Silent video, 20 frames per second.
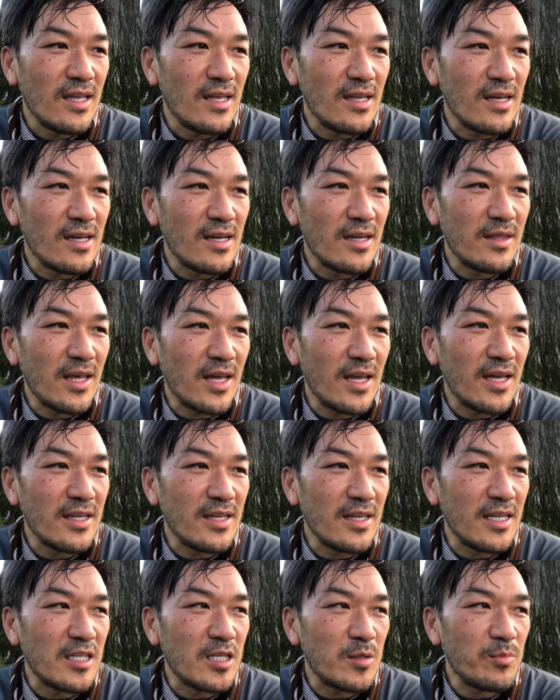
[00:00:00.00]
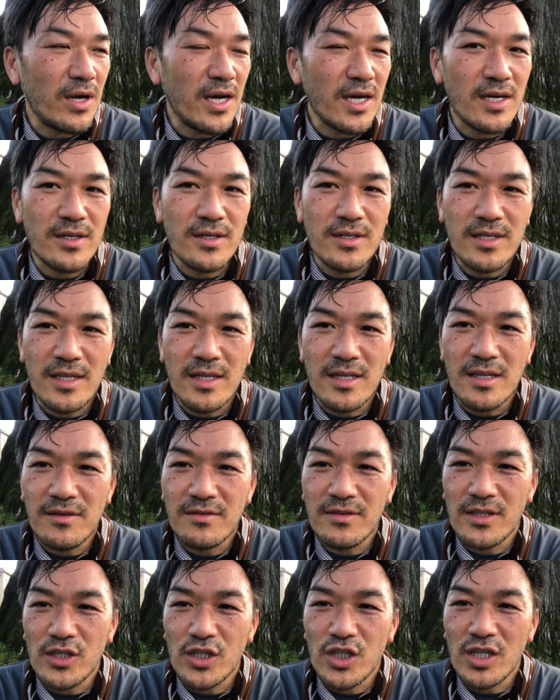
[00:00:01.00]
that inspires and
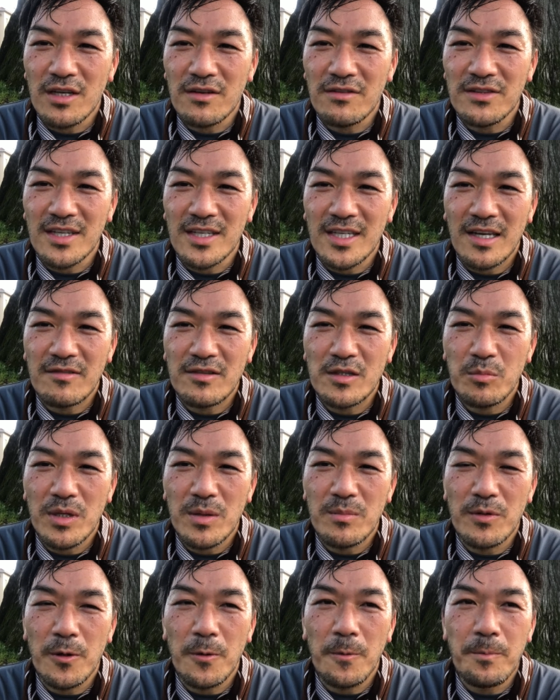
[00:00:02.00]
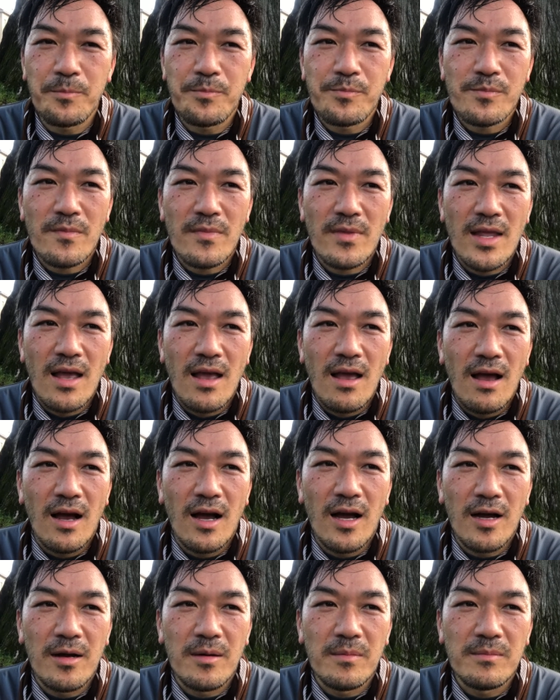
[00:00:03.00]
lifts and shifts and gifts people.
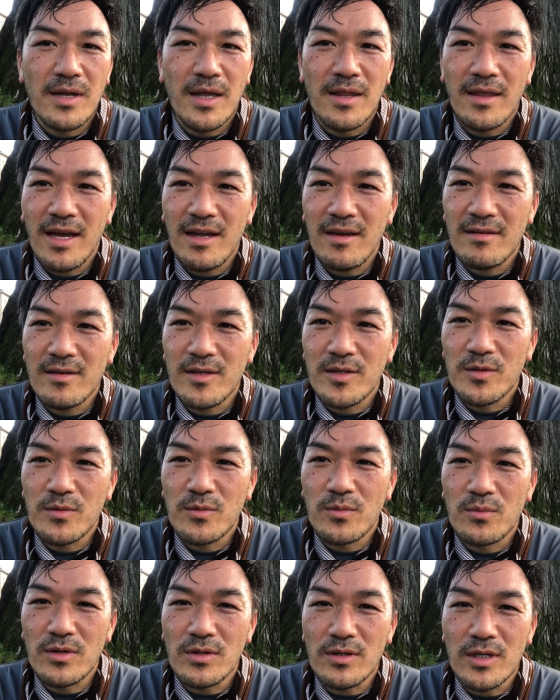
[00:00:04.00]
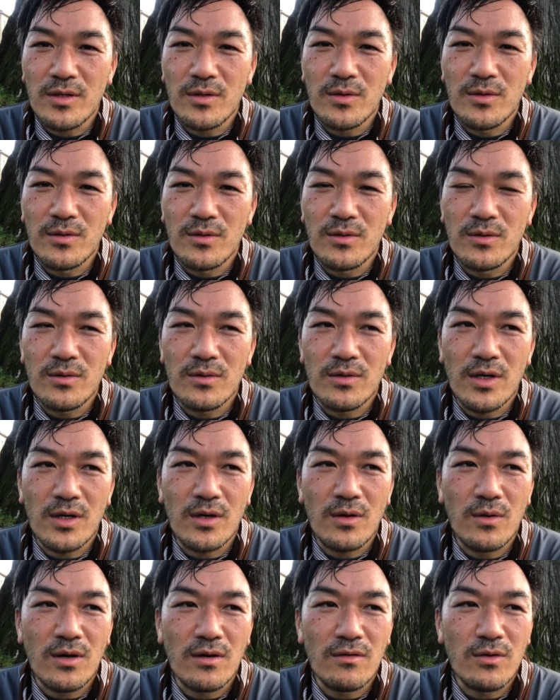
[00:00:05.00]
And that is really the
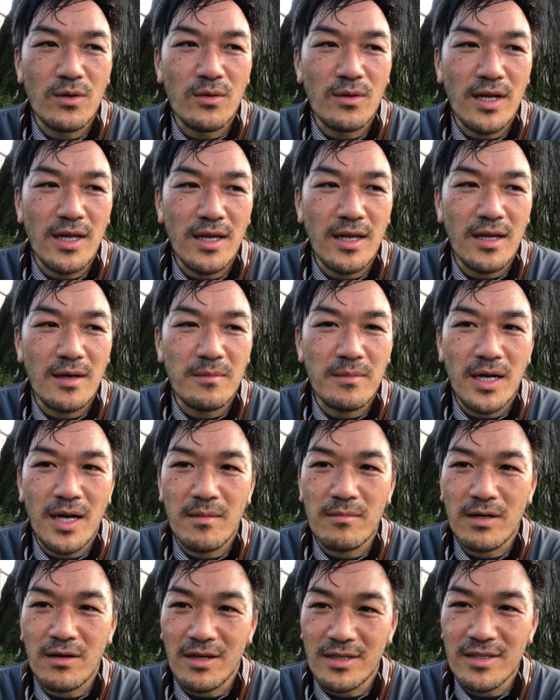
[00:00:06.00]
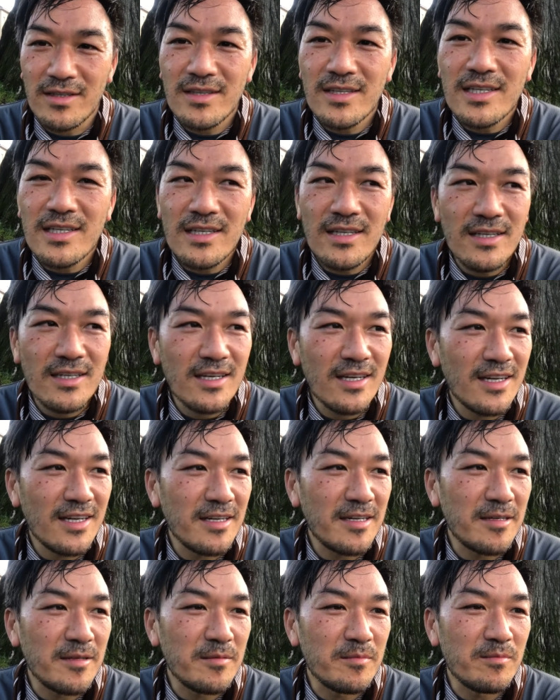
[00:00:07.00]
core of who I am. I'm crazy.
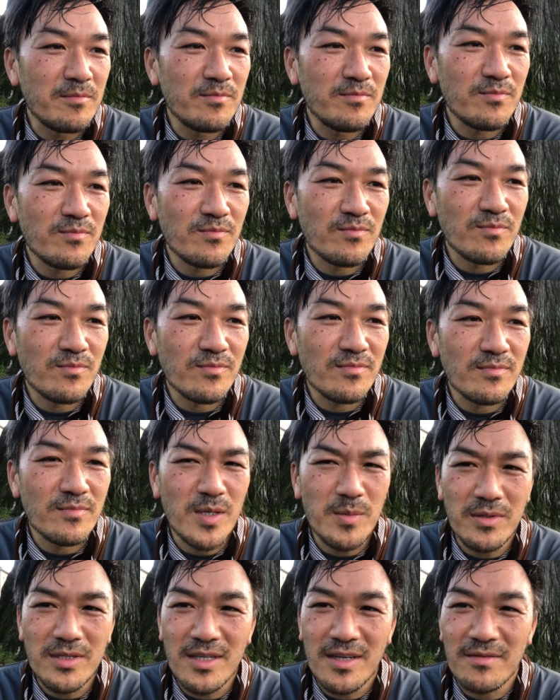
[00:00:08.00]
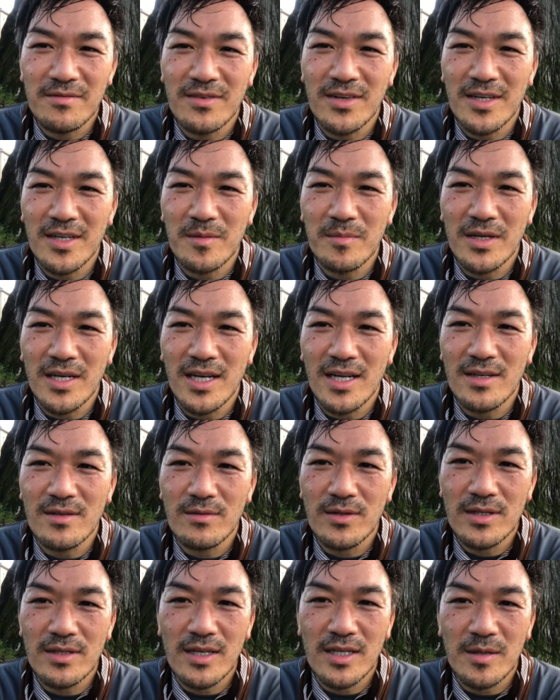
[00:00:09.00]
People say I'm funny, but I don't
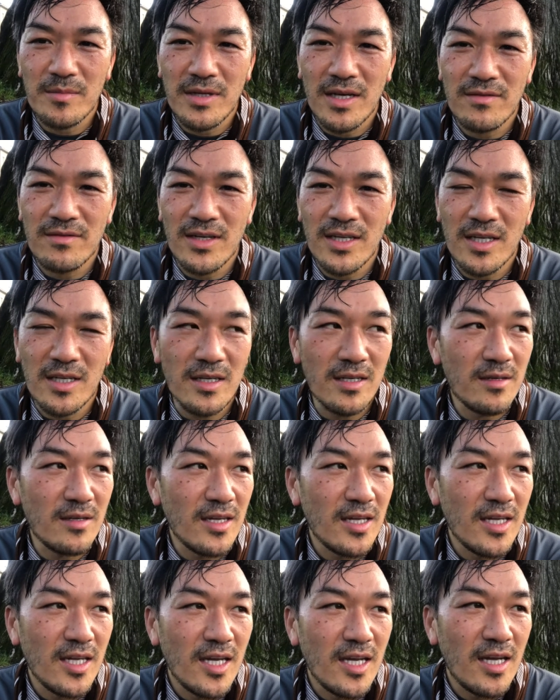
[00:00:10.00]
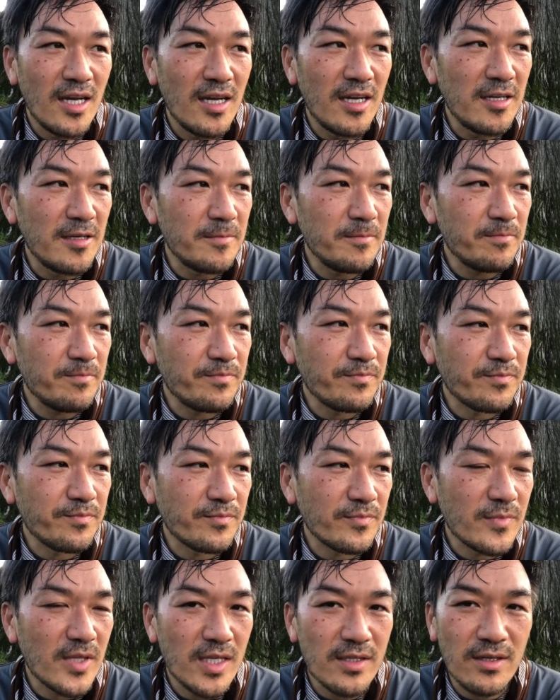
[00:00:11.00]
really think I'm that funny.
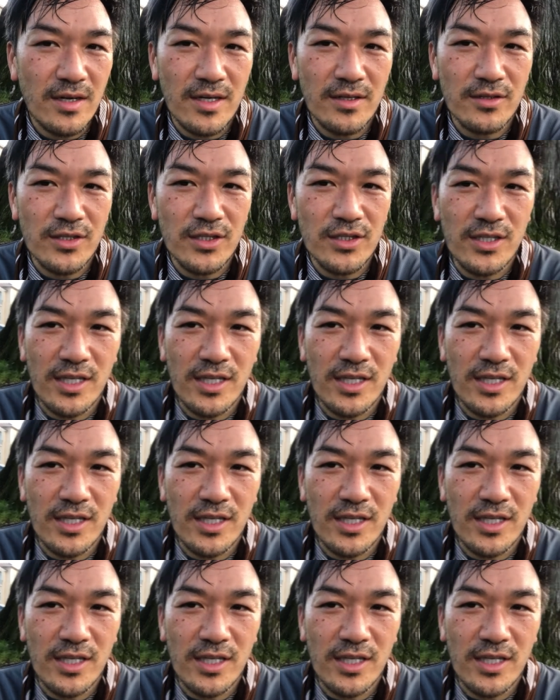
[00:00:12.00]
Sorry, I was just